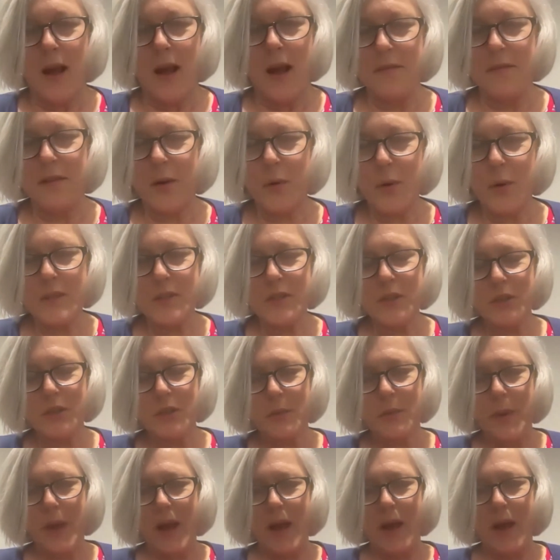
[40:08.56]
I have a
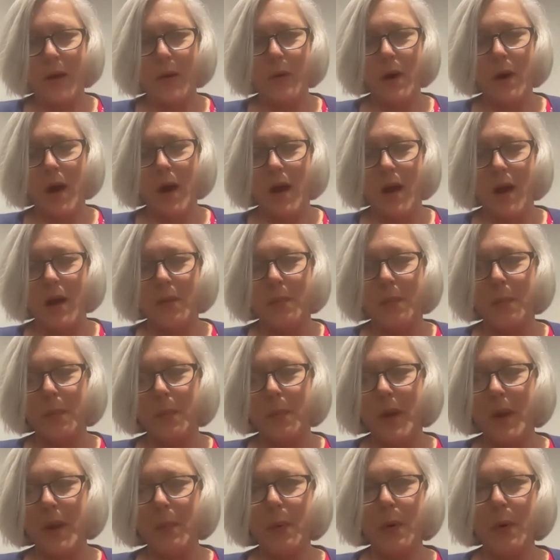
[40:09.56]
question about um,
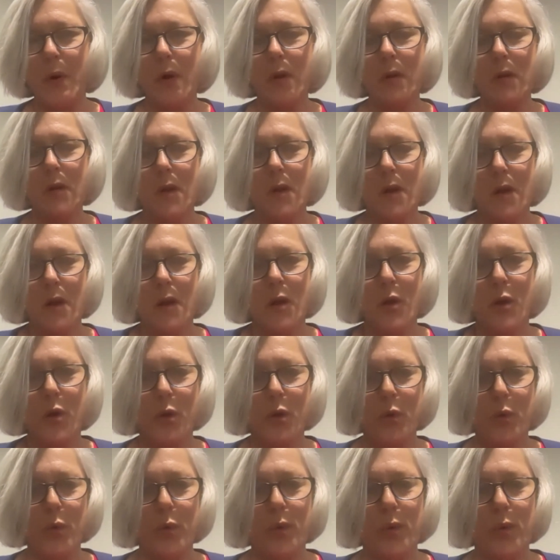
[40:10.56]
people
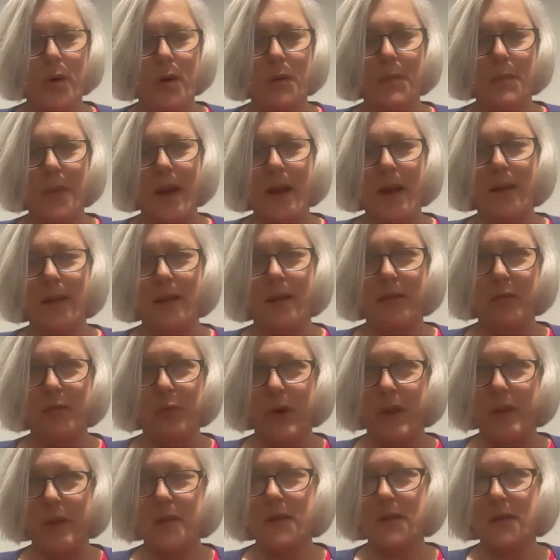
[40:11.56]
who may live
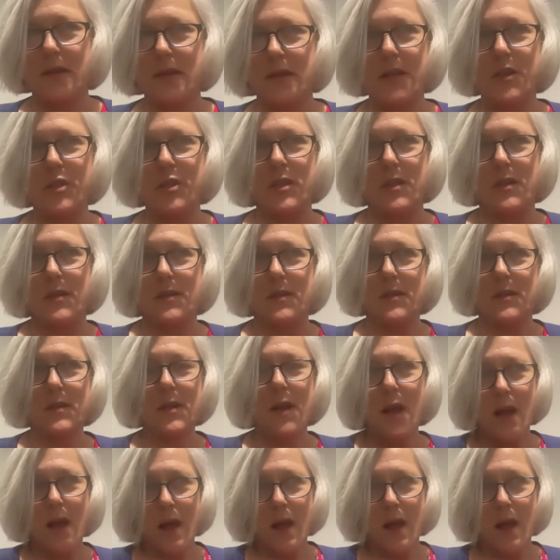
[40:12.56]
with seizures.